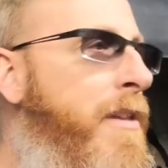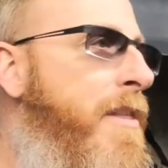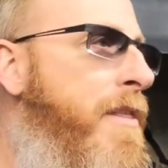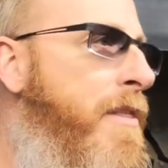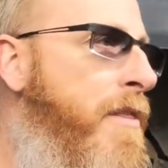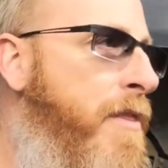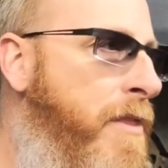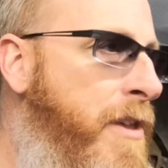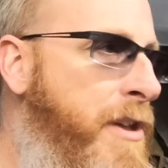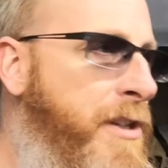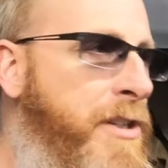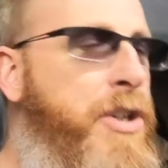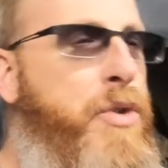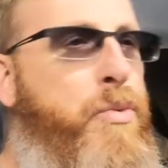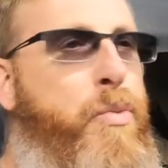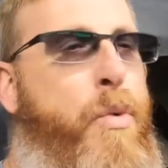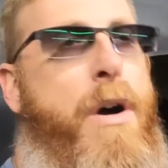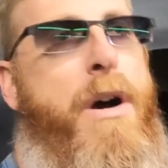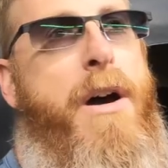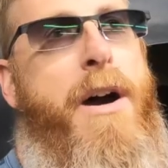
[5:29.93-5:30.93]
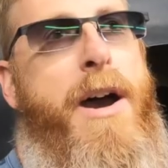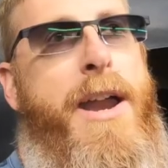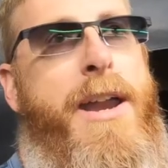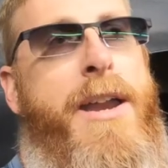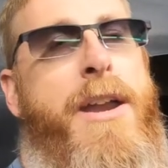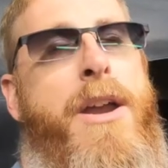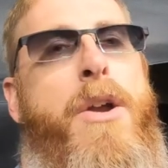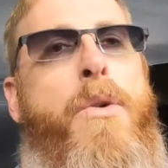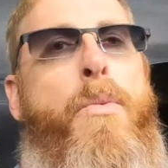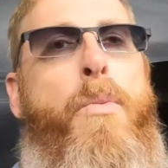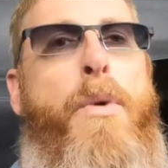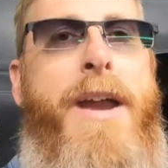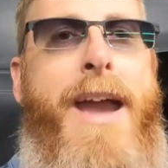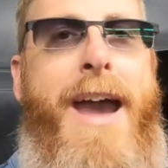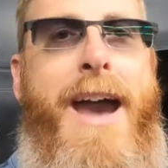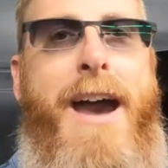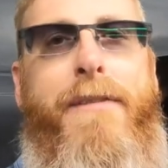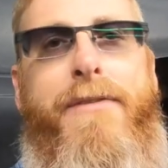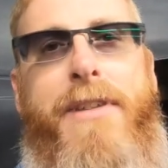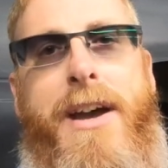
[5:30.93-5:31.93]
This is why we
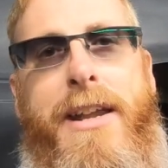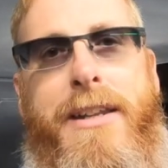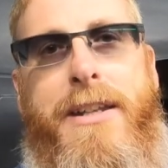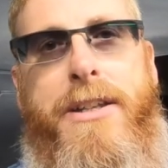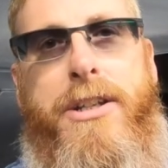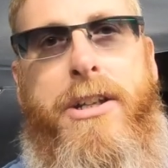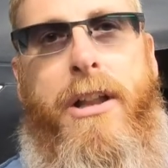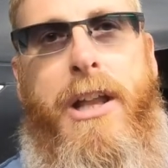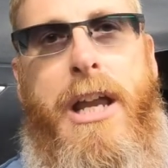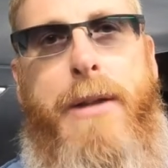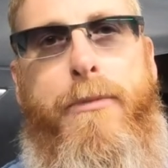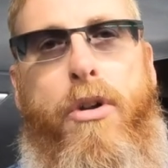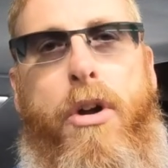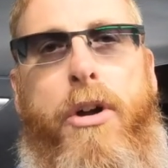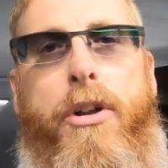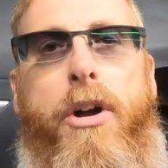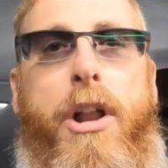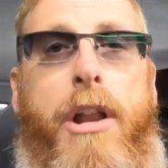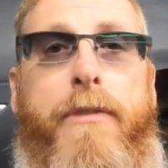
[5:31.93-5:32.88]
have that disclaimer on all